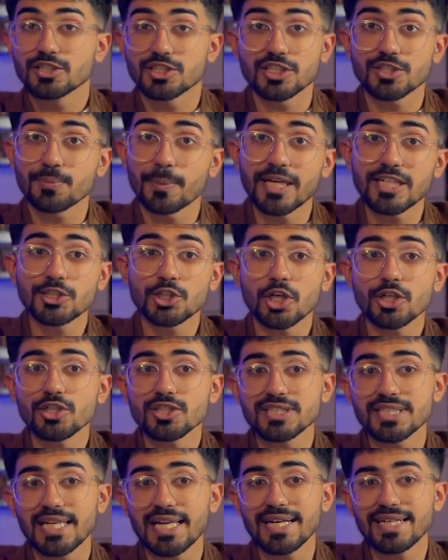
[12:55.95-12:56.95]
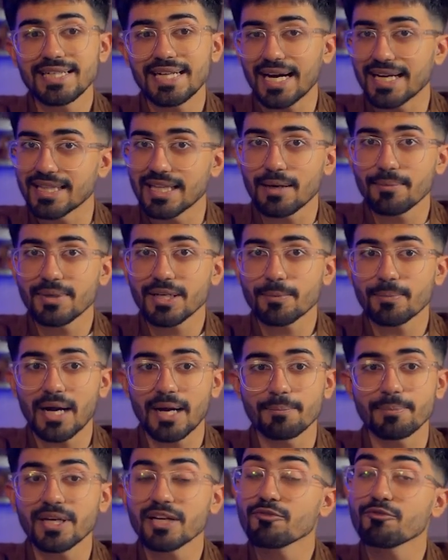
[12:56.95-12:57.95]
Just make sure to select dynamic
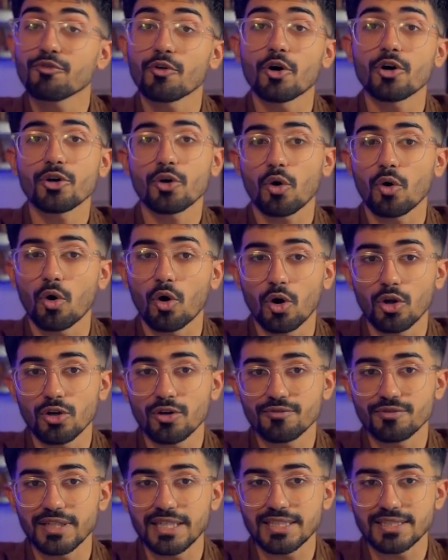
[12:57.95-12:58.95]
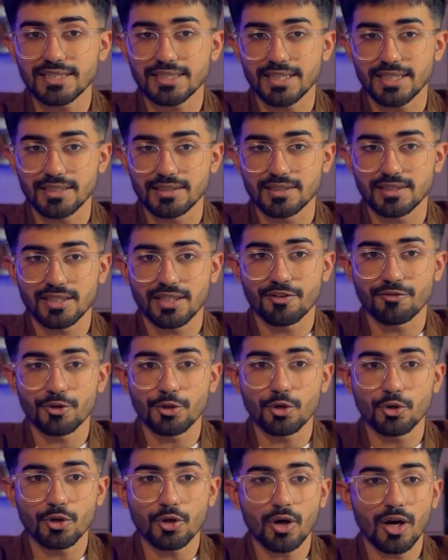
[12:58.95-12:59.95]
mapping for all of these things. If you
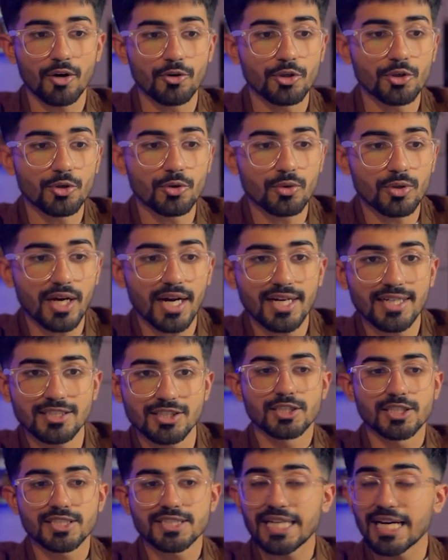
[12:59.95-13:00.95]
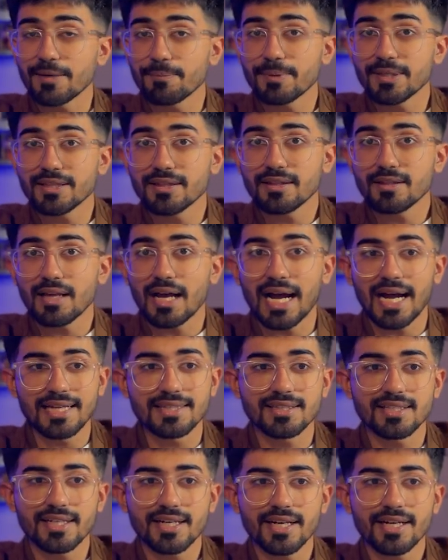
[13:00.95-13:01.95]
don't know how to do that, just type in
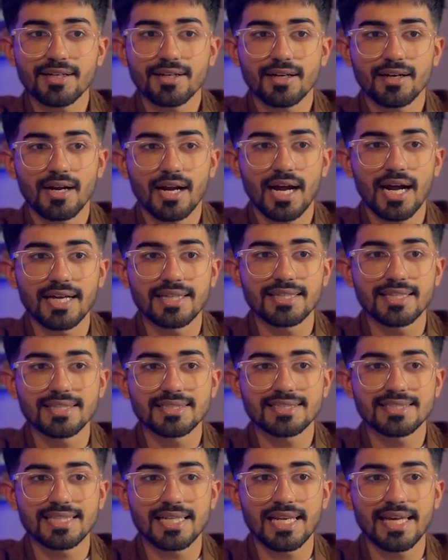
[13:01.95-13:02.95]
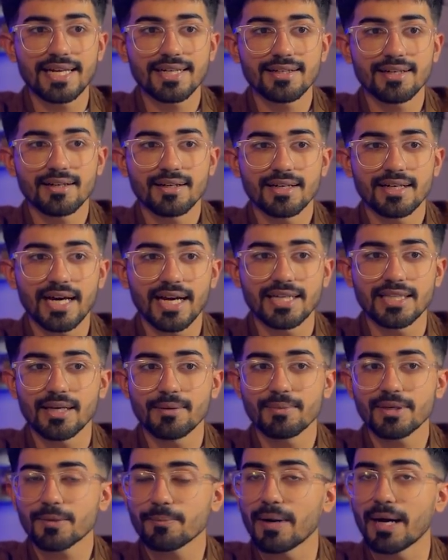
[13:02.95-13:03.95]
@ and then select
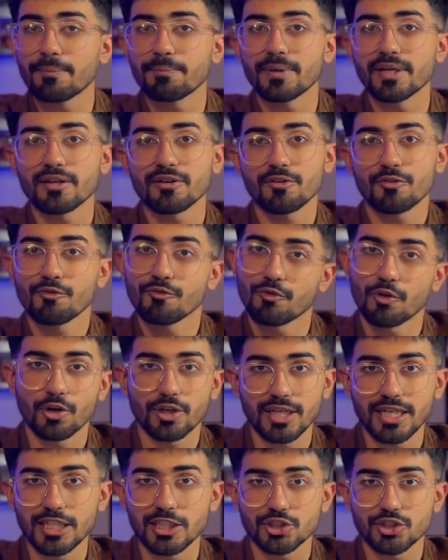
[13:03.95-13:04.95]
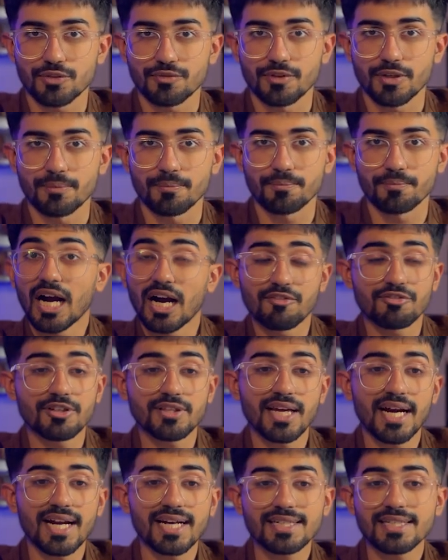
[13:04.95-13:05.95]
dynamic mapping for each of them. After
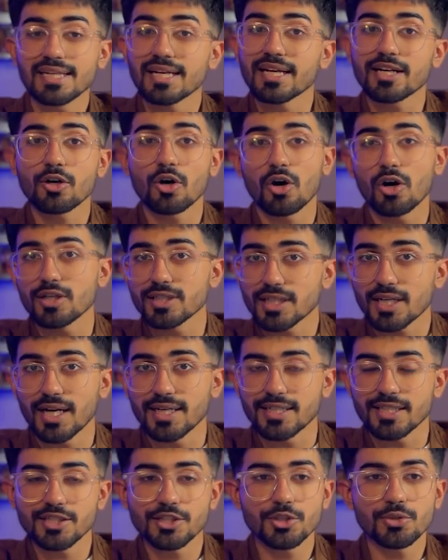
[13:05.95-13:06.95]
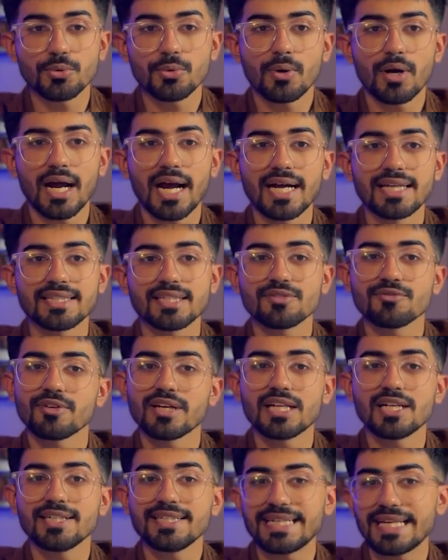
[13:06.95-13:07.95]
that, click on continue and then
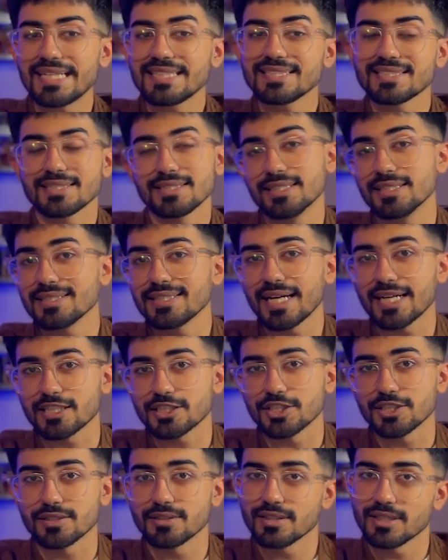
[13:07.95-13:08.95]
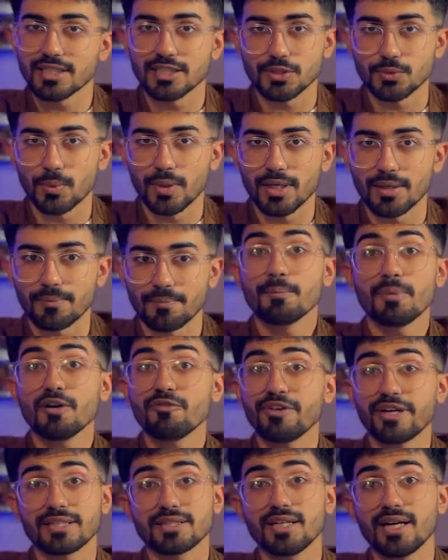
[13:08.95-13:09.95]
we'll test this action as well.
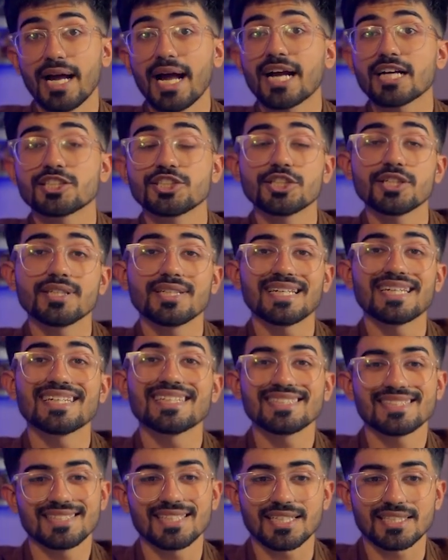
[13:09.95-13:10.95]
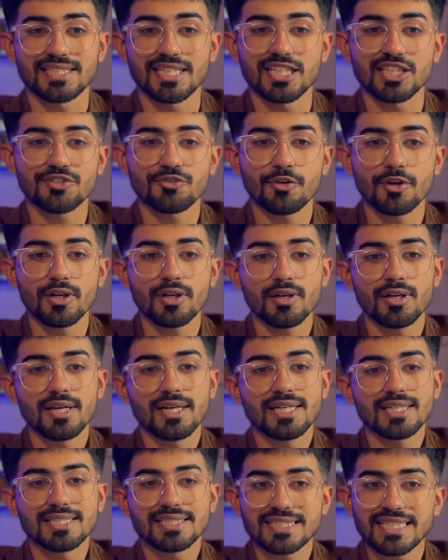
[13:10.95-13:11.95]
Perfect. The action is successful.
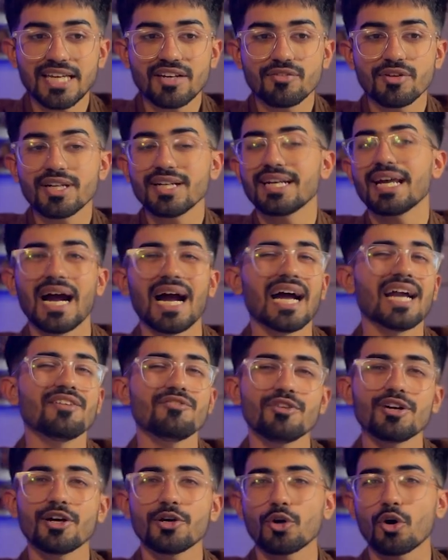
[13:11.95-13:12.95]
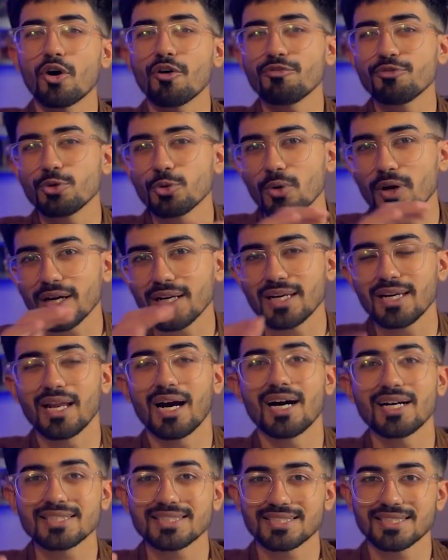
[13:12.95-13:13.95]
Save it and we are off to our
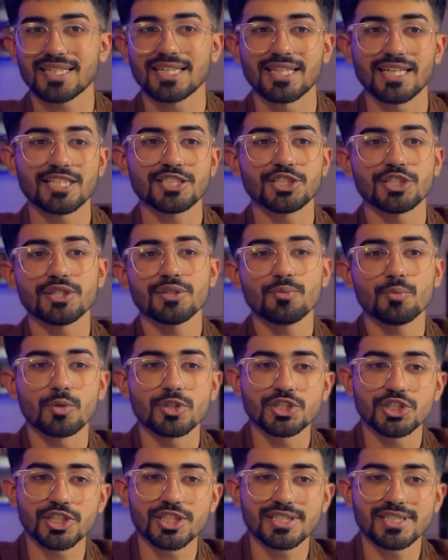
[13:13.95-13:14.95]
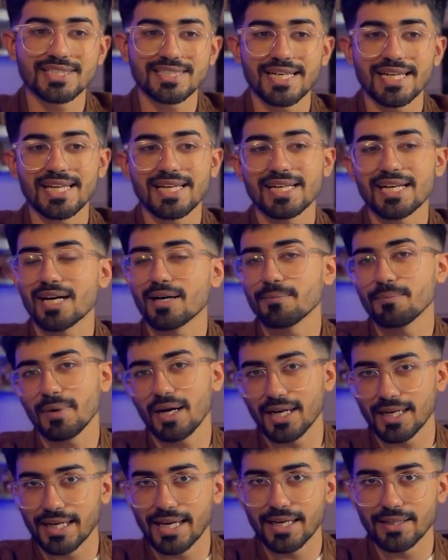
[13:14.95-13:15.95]
last connection, which is Telegram
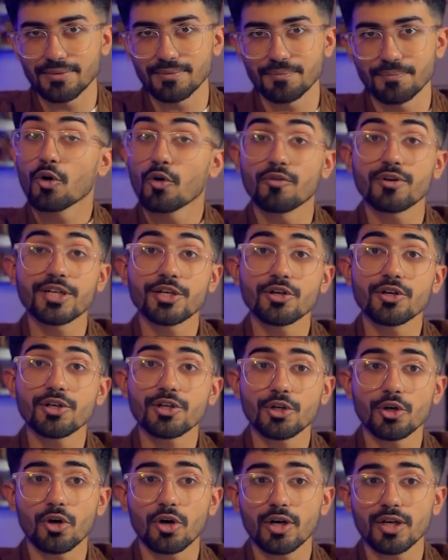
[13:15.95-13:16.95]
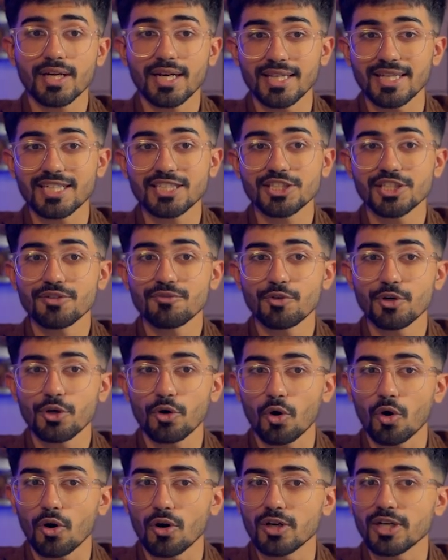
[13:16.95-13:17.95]
again. Over here, your connection would
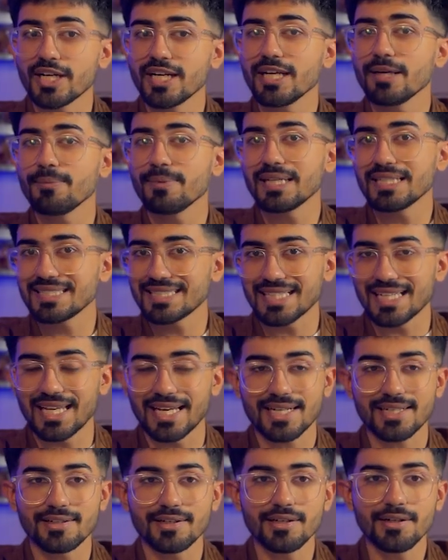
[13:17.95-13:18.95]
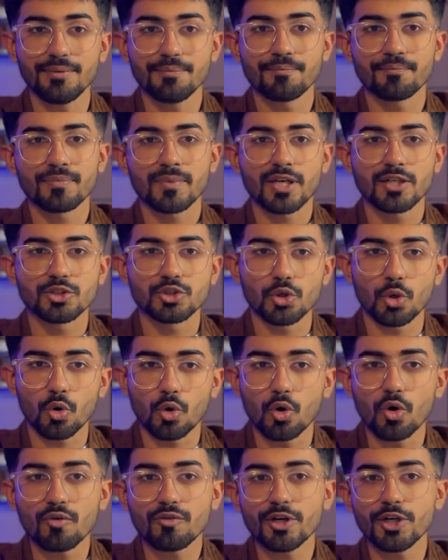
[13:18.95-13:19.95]
already be selected. So
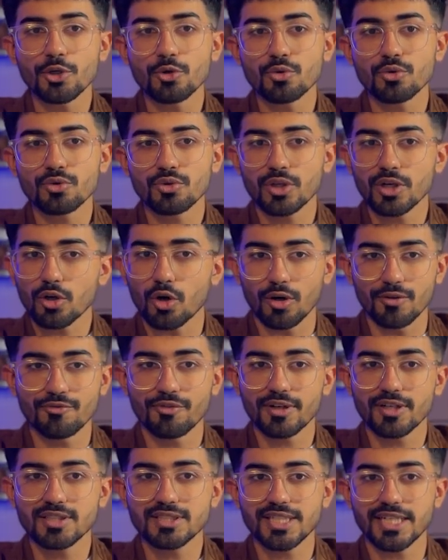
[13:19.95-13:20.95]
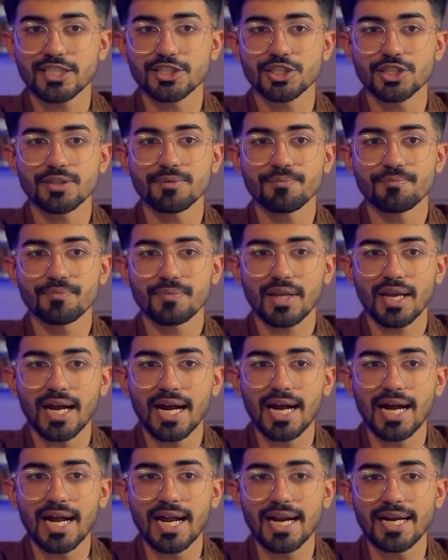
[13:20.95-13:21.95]
go over to the configure section
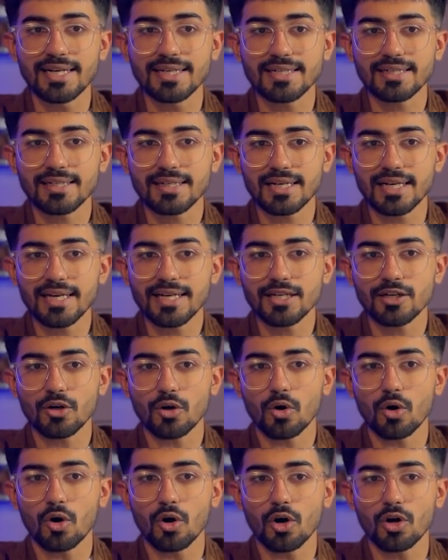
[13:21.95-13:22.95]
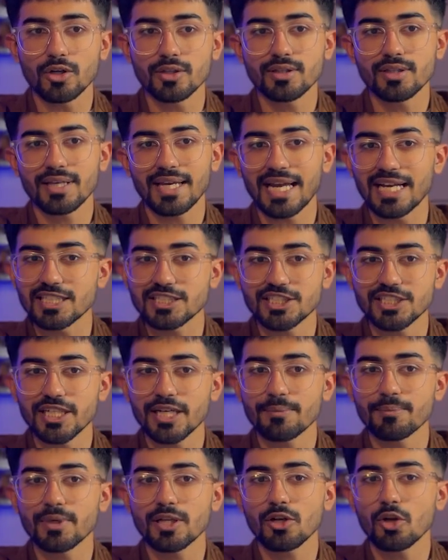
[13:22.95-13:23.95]
and click on
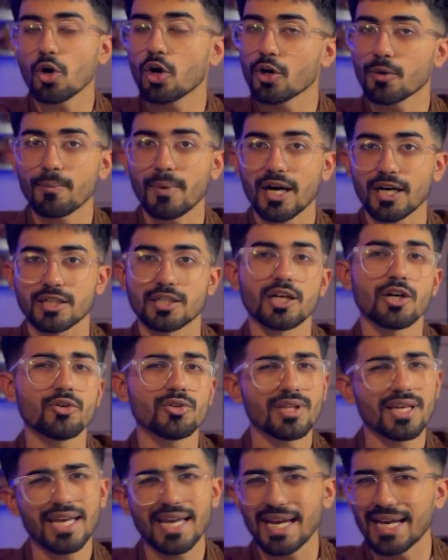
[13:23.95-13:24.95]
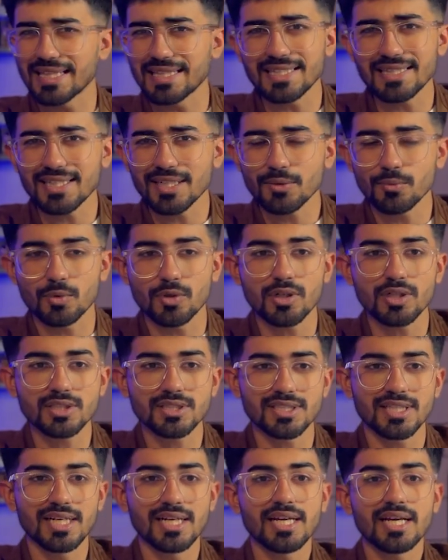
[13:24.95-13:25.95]
HTML or Markdown, anything works.